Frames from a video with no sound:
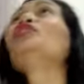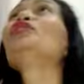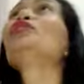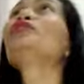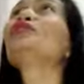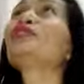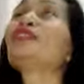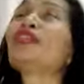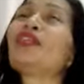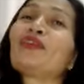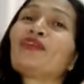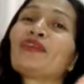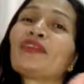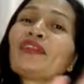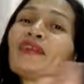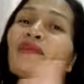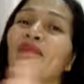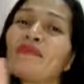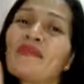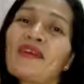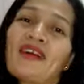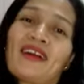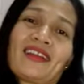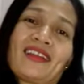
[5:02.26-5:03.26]
Si Lord ang
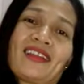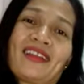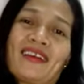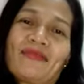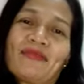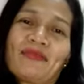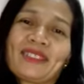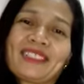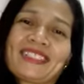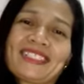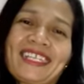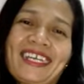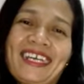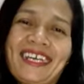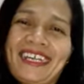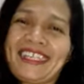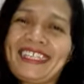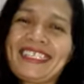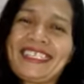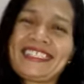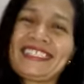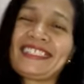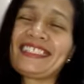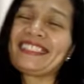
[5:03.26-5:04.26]
bahala. Basta
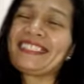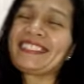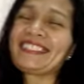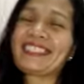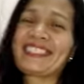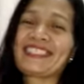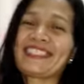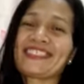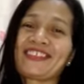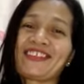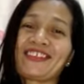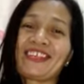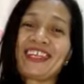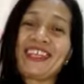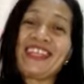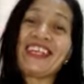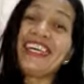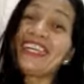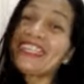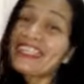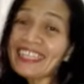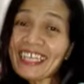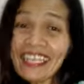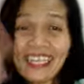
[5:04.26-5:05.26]
itinataas ko rin.
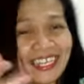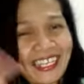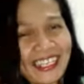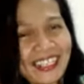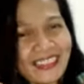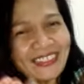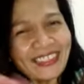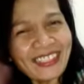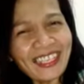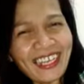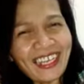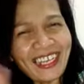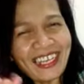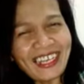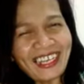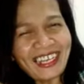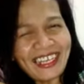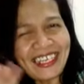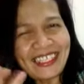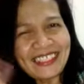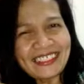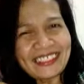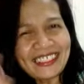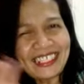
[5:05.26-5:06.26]
Thank you,
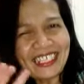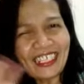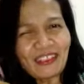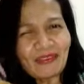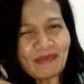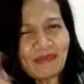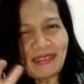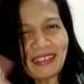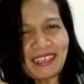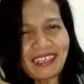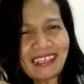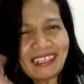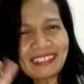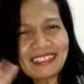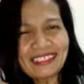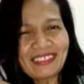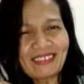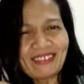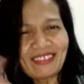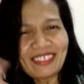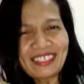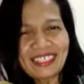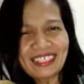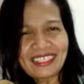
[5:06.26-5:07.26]
guys! God bless!
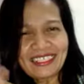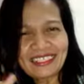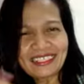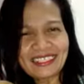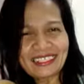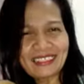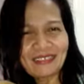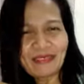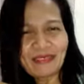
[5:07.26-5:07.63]
Have a nice day.